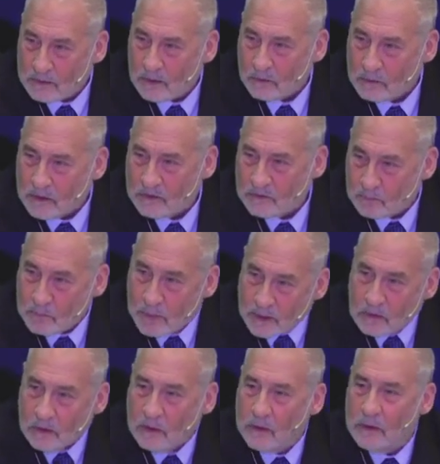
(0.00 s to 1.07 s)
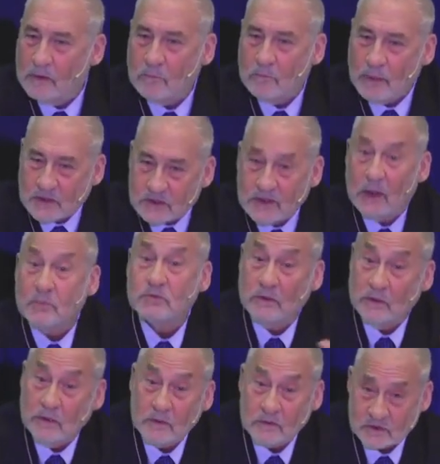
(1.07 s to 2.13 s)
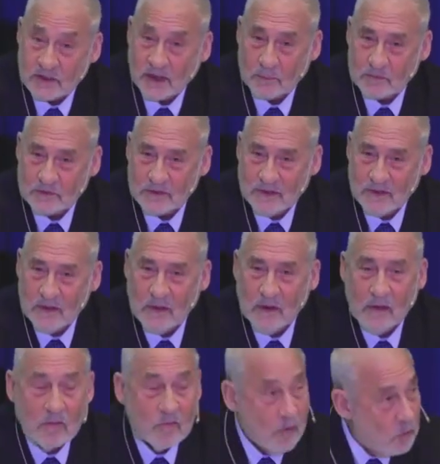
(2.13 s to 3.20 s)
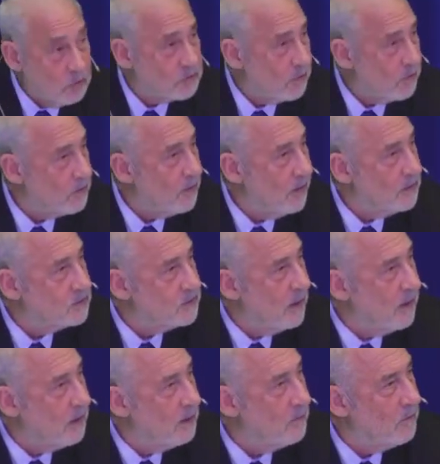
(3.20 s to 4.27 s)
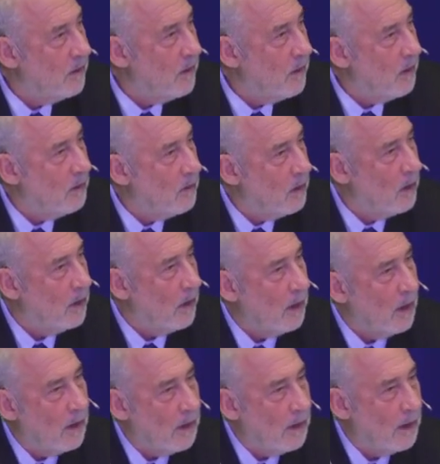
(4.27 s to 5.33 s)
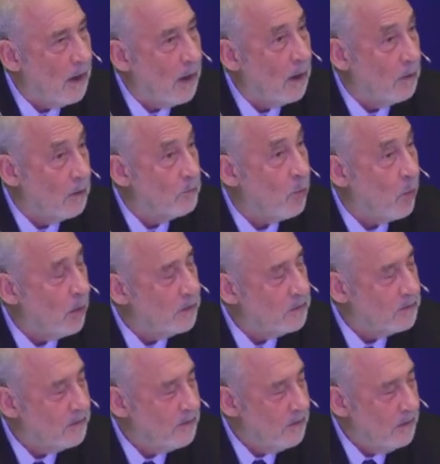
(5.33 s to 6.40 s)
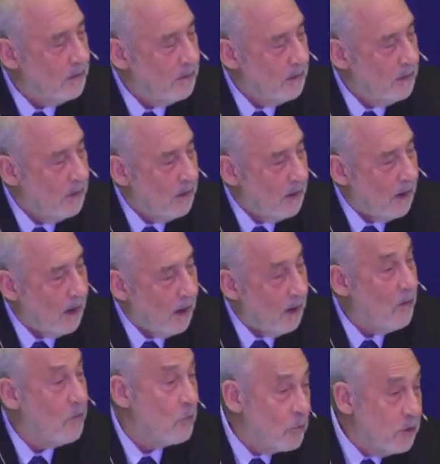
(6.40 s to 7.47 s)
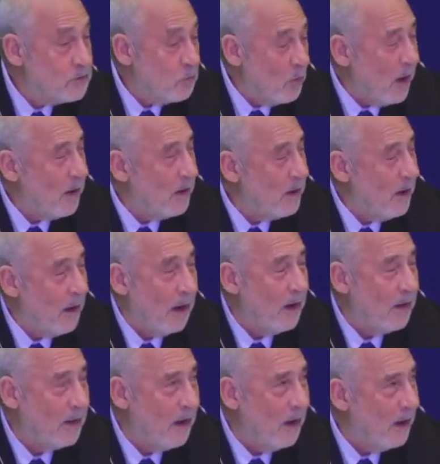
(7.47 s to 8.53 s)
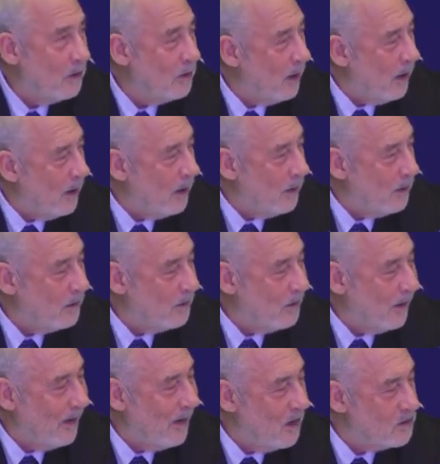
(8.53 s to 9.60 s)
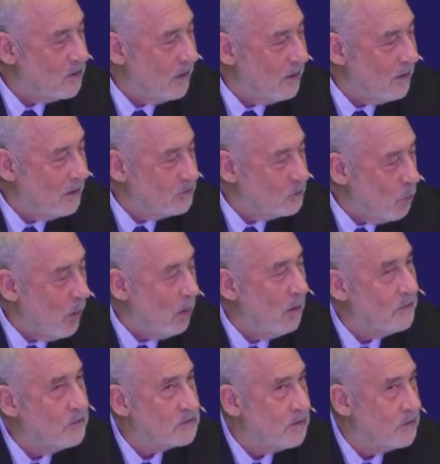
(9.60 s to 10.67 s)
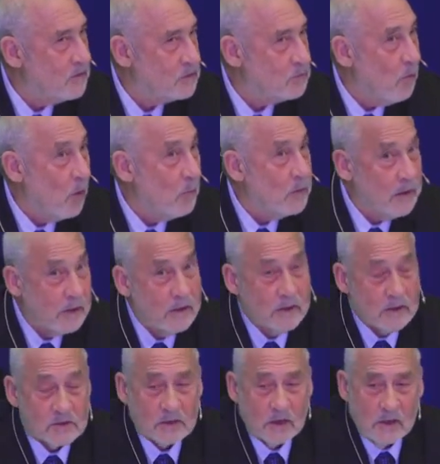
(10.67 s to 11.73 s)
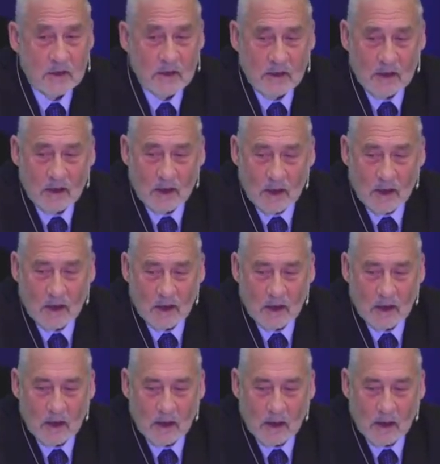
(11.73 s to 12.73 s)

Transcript: you know, big learning, big steps and little steps. Those are the things that uh, uh, are important. Uh, the reason why I, I, I, I uh, uh, dwell on this at this moment is the